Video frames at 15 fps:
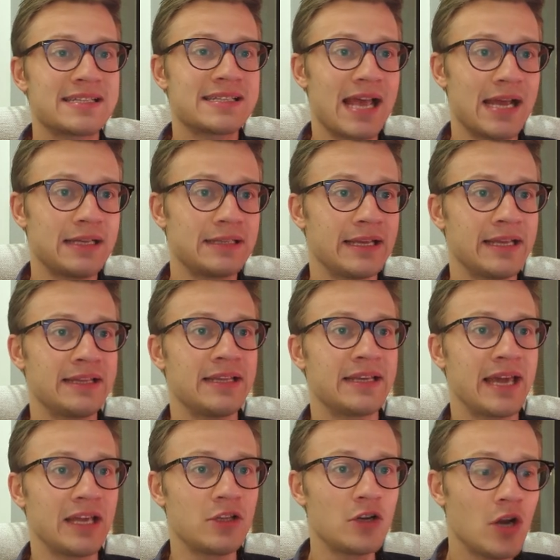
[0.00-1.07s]
cycle
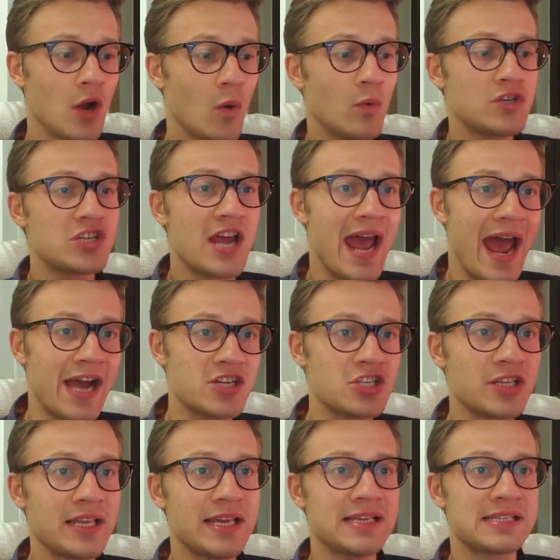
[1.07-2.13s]
indicator, which
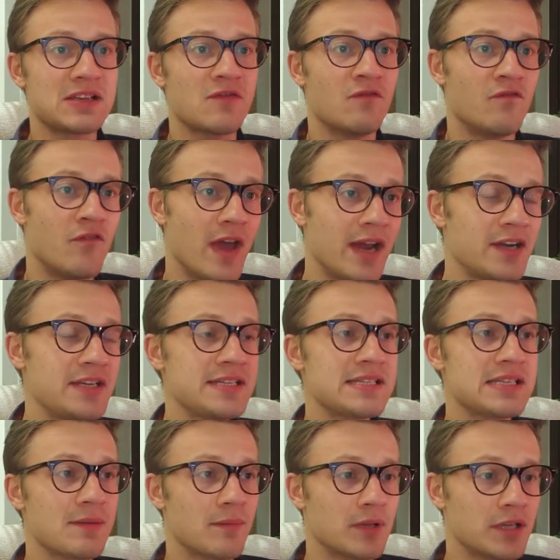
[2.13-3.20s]
actually is very
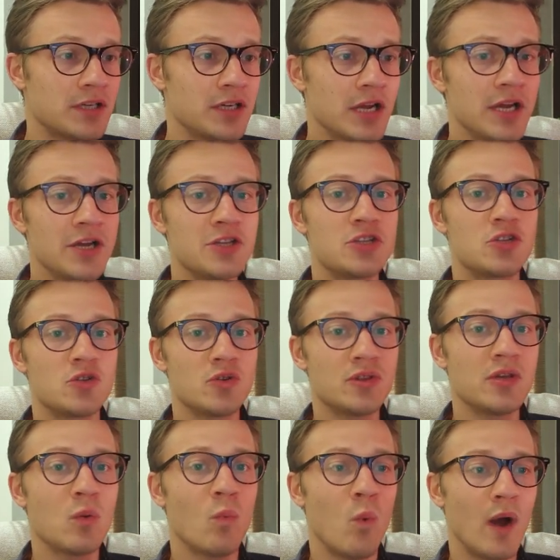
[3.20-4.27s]
similar to
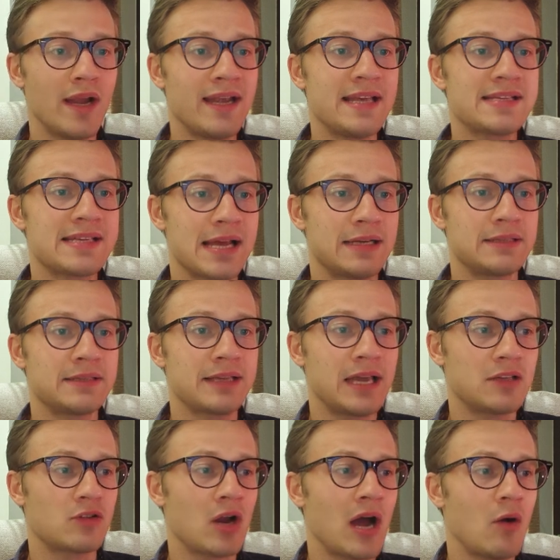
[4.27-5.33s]
the 1-day cycle indicator.